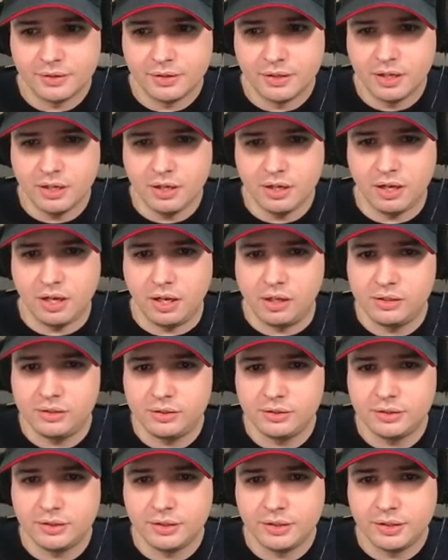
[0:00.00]
Huh.
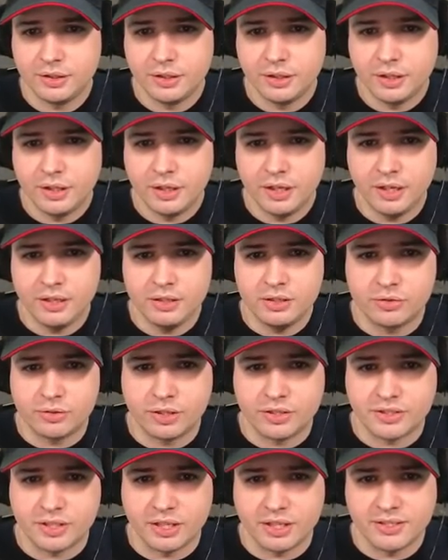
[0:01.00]

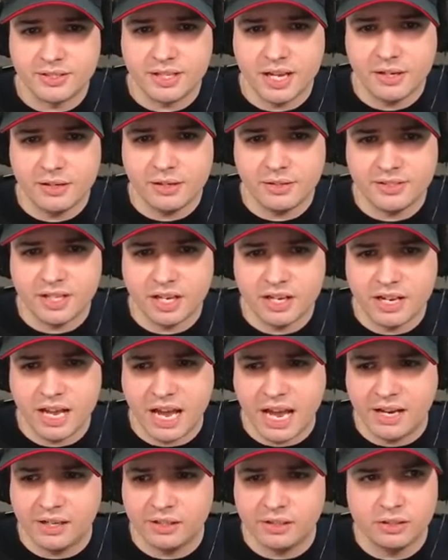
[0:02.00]
Interesting. Is that an
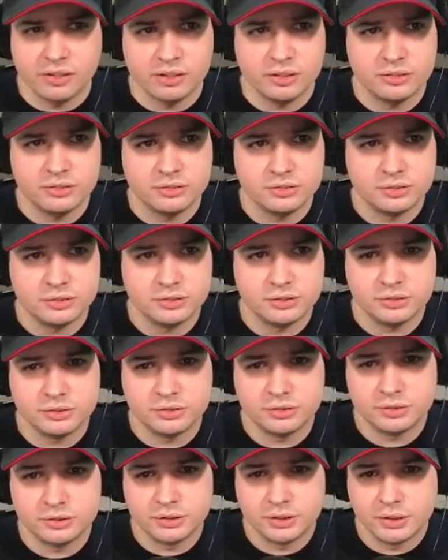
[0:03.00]
angler?
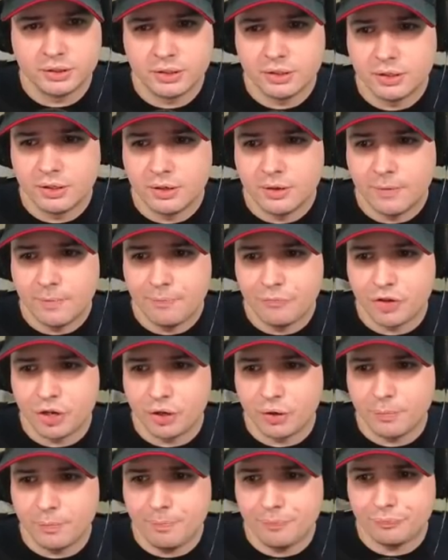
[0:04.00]

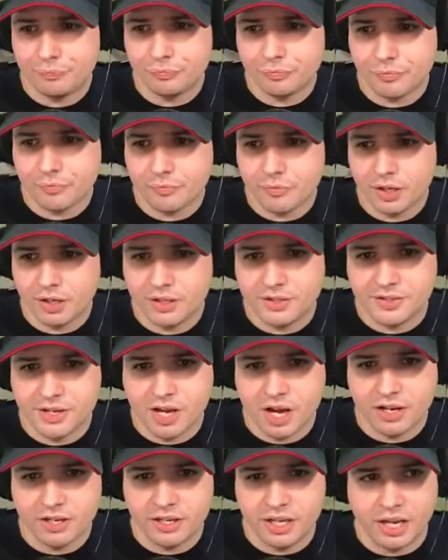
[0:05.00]
No. It's
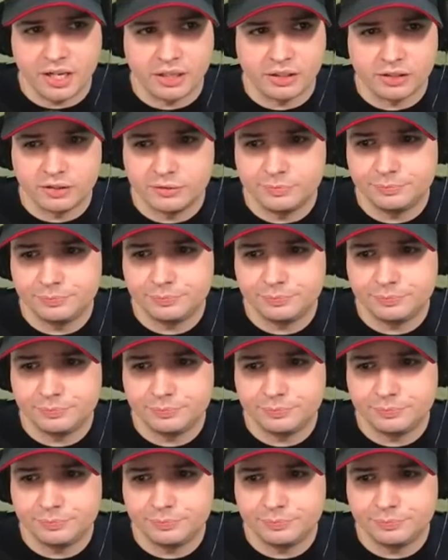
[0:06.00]
not an angler.